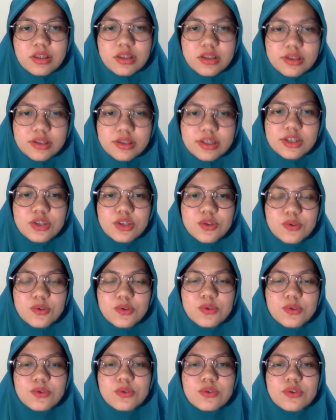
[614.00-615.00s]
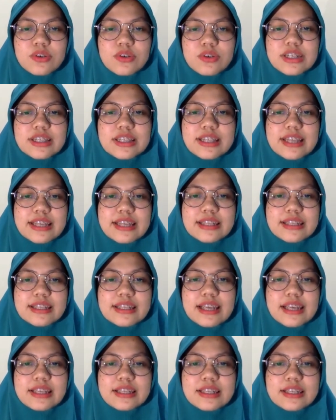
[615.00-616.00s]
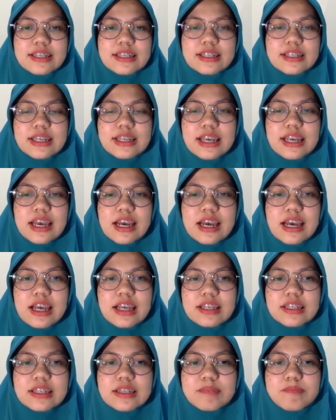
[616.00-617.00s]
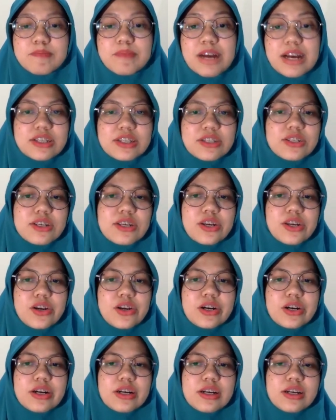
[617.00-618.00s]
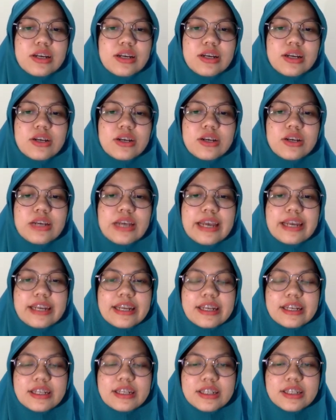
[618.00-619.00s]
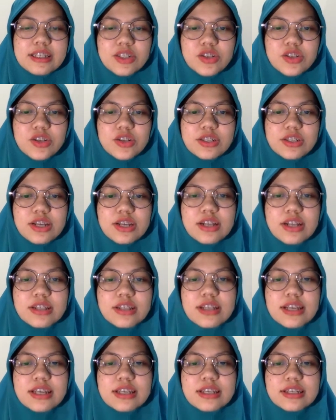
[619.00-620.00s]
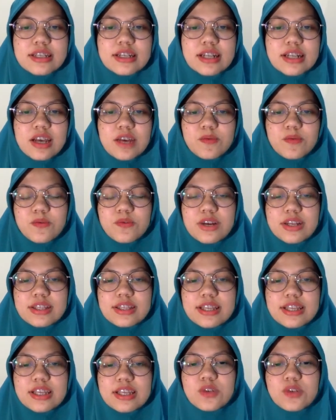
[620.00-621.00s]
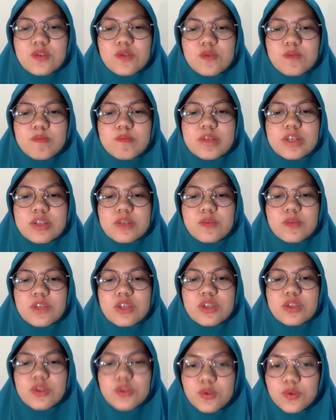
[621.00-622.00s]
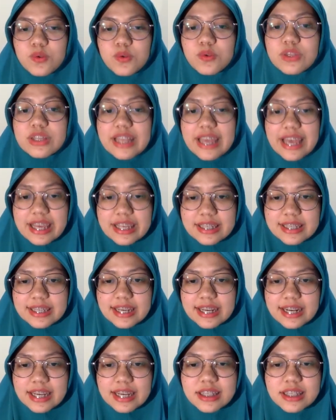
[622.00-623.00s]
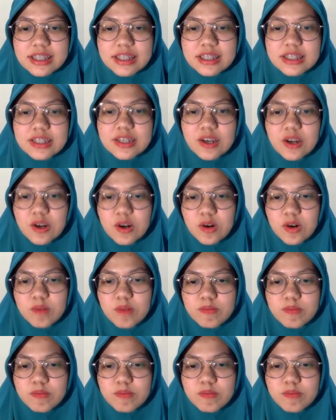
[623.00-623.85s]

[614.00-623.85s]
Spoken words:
the two test cases has passed here, and then this is the result. I still have one test suite but with two tests in it, so